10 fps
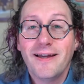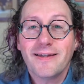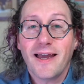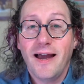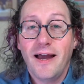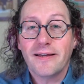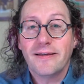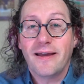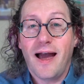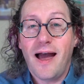A
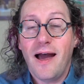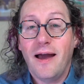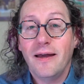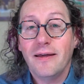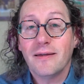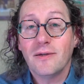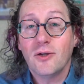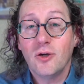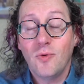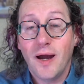guy
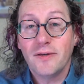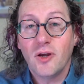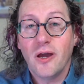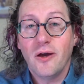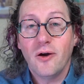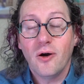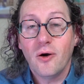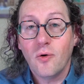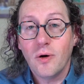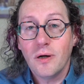who I
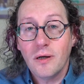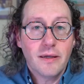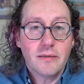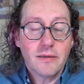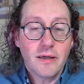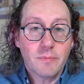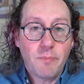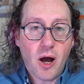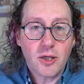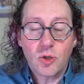know, his
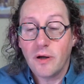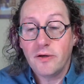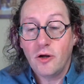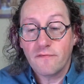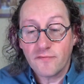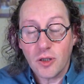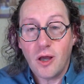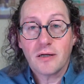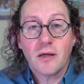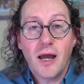boss, who I'd known for a
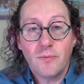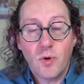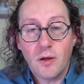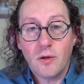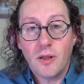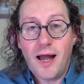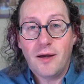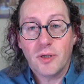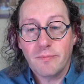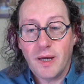long time while I
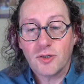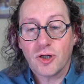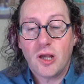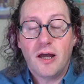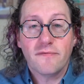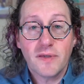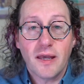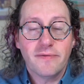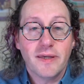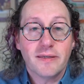was at Microsoft,
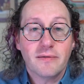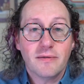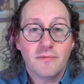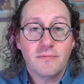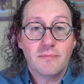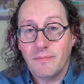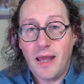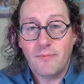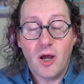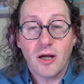said this.
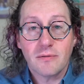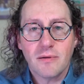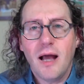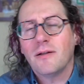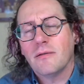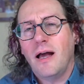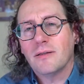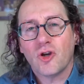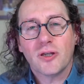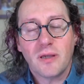I'll
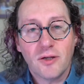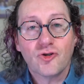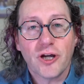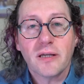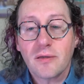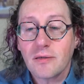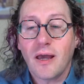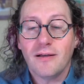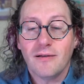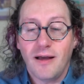just say Chris.
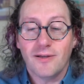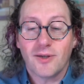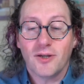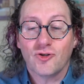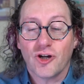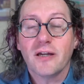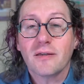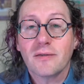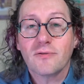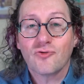I'll say
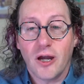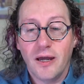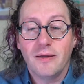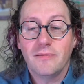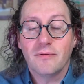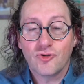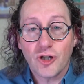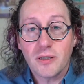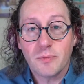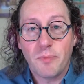Chris, right?
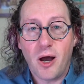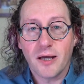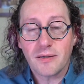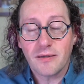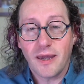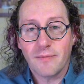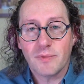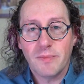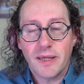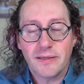Chris's boss came
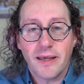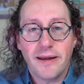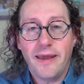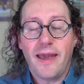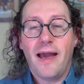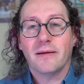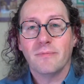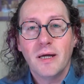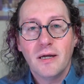to me and said, "Hey, Adam,